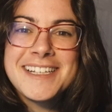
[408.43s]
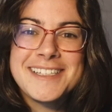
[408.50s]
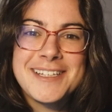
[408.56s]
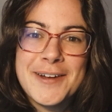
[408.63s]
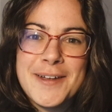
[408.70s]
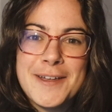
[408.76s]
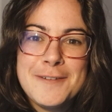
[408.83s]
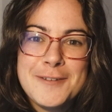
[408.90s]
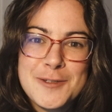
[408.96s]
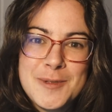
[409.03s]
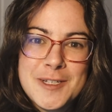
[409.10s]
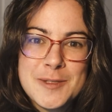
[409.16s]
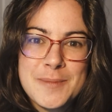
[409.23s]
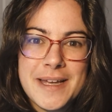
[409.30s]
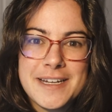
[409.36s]
So if you
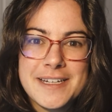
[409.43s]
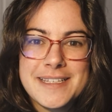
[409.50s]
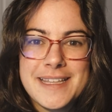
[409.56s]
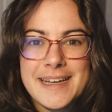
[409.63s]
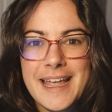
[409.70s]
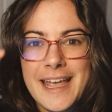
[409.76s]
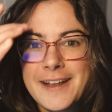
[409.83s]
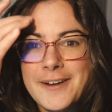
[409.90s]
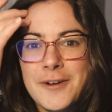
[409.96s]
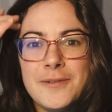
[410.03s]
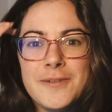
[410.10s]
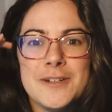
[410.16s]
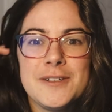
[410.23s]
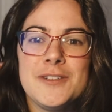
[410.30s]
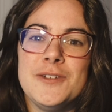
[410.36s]
speak Spanish, then head
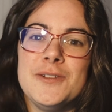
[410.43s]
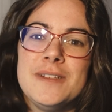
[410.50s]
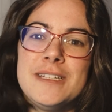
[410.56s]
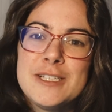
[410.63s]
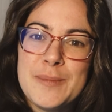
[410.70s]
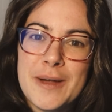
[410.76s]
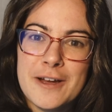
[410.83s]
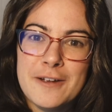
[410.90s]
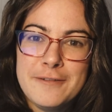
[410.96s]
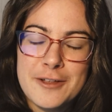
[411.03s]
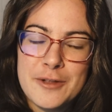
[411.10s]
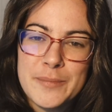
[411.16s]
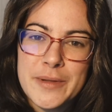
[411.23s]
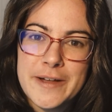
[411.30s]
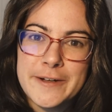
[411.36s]
over to
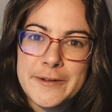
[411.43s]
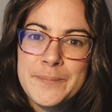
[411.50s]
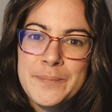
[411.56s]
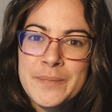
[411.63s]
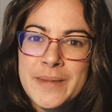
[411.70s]
Disparafilm blog.